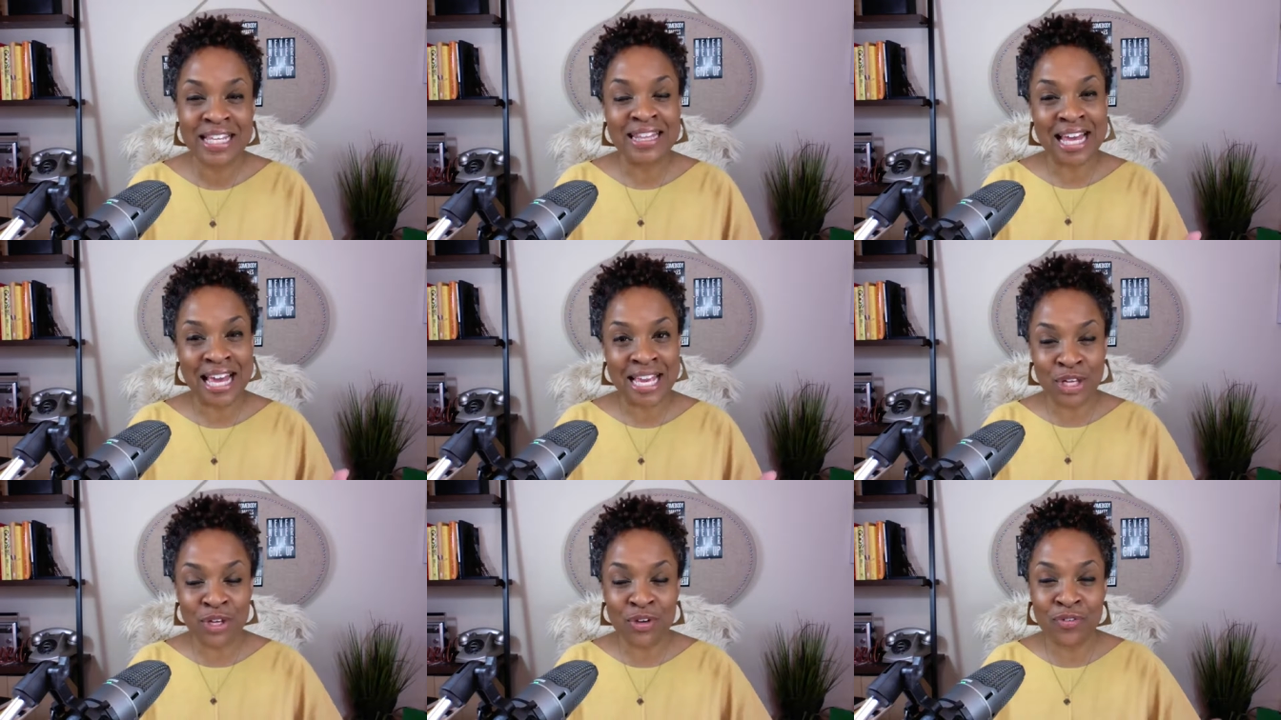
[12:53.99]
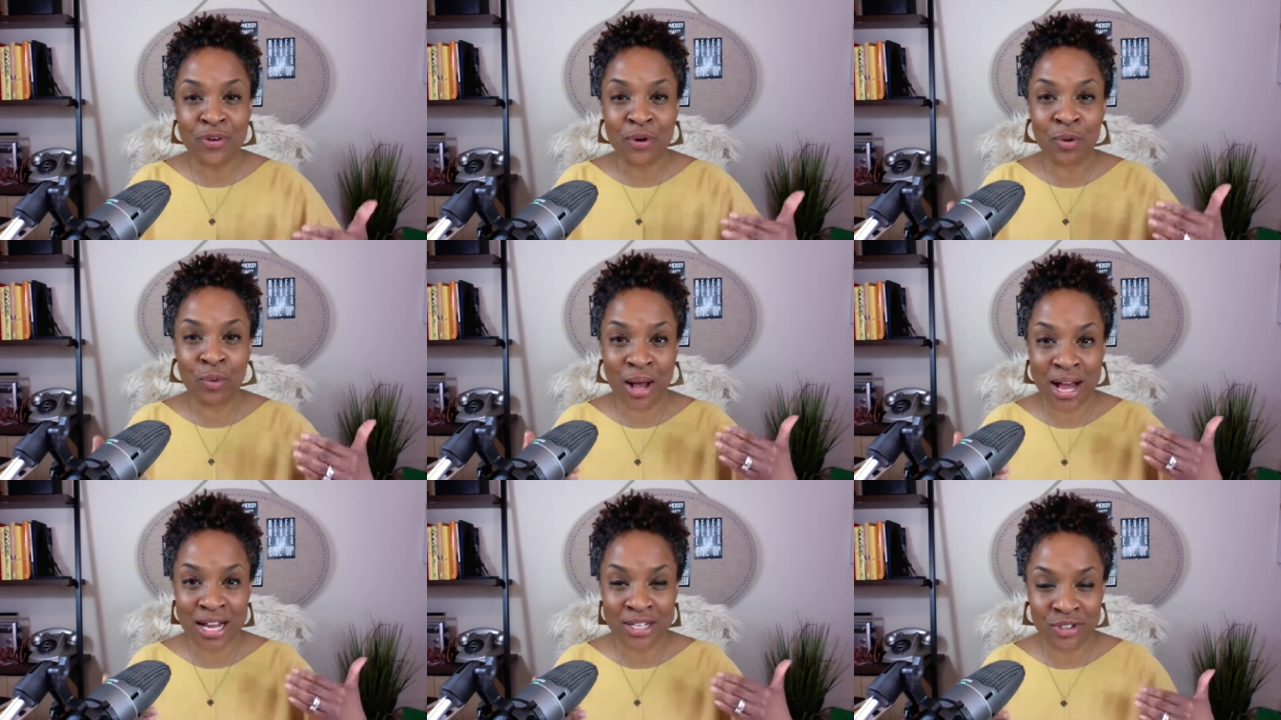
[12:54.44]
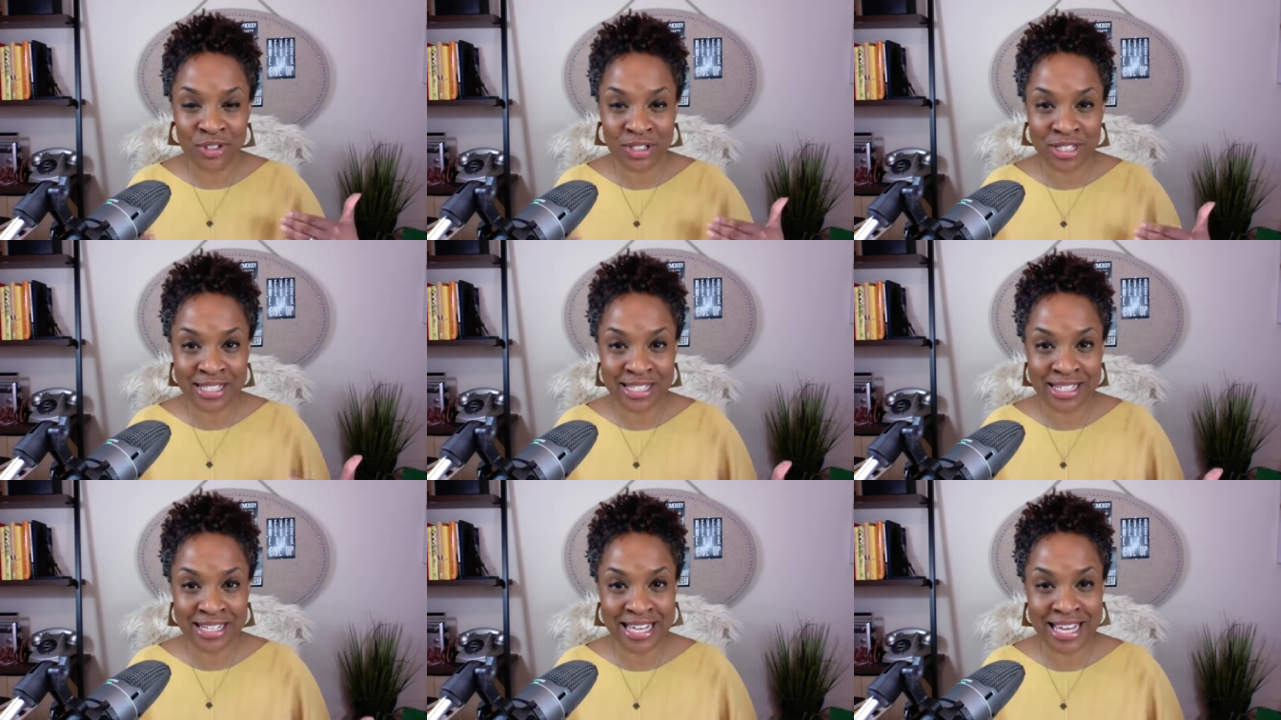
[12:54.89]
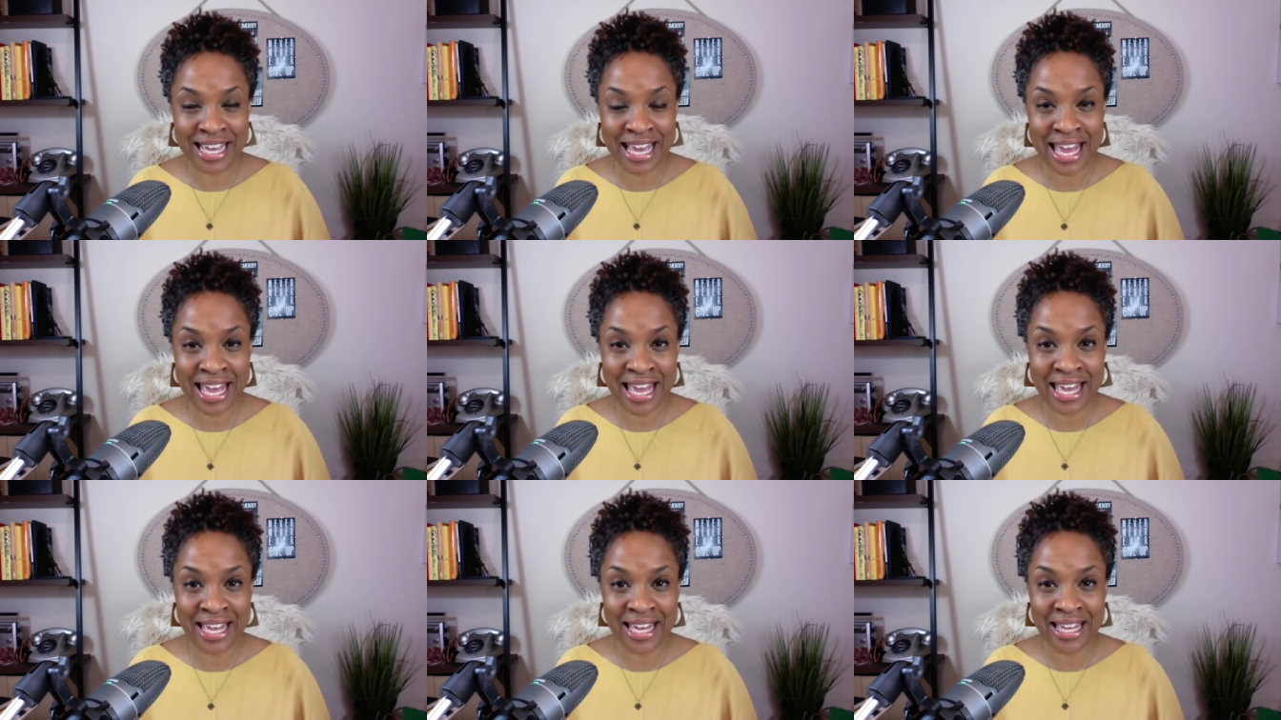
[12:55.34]
Thank you for watching until the
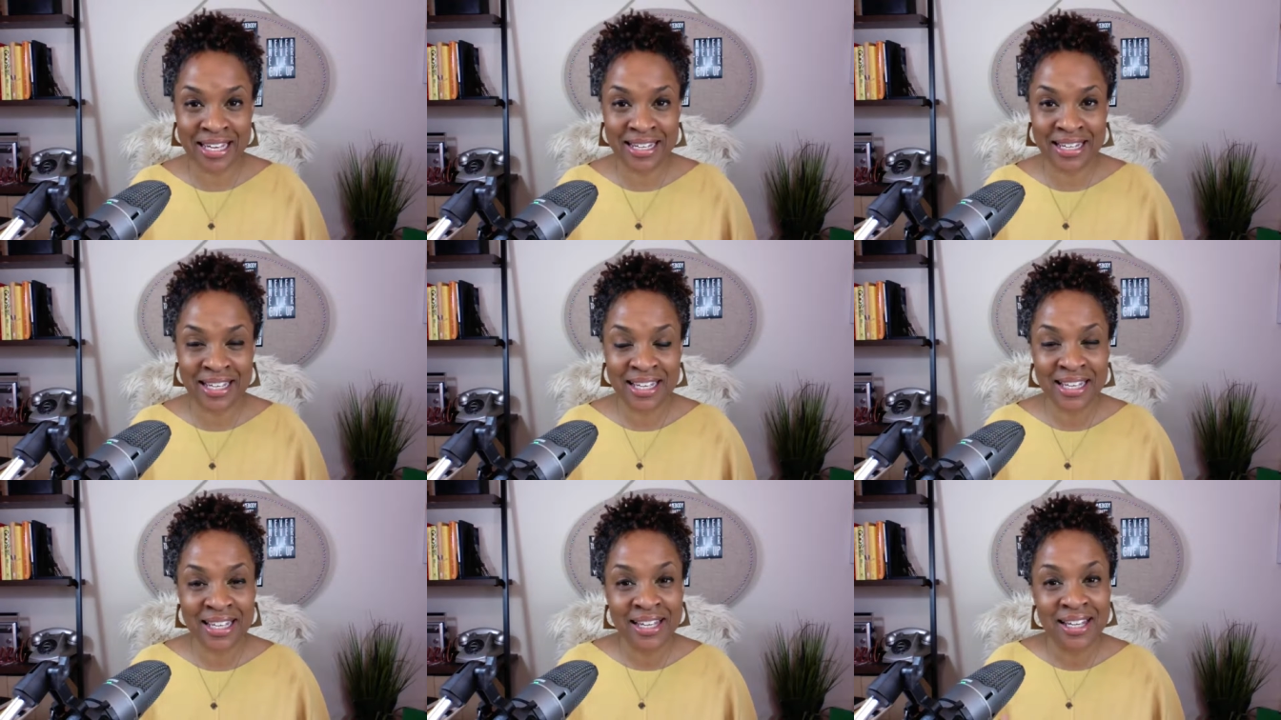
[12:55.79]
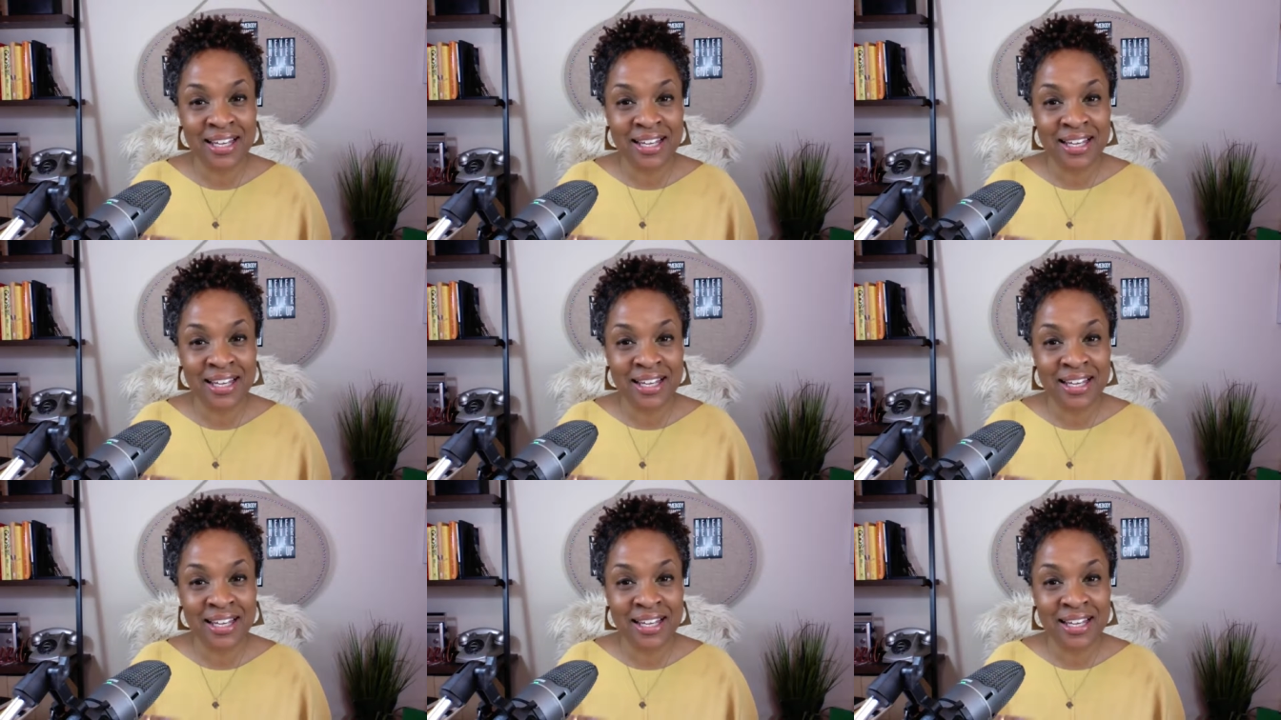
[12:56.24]
end.